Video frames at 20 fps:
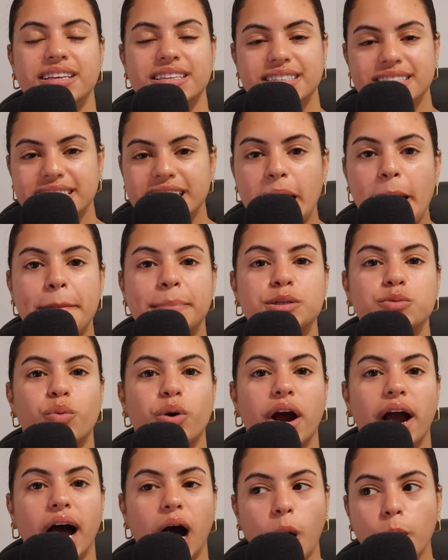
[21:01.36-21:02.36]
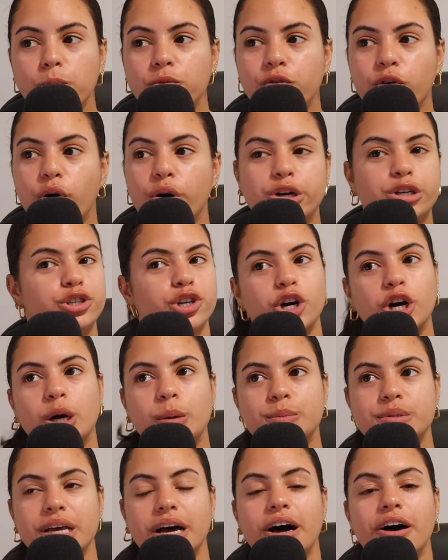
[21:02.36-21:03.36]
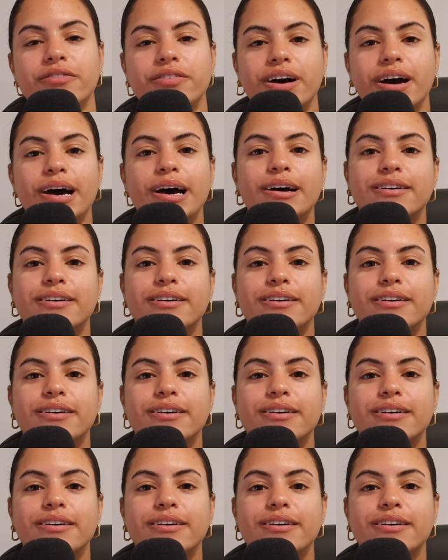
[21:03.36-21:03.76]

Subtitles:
these tips were helpful in terms of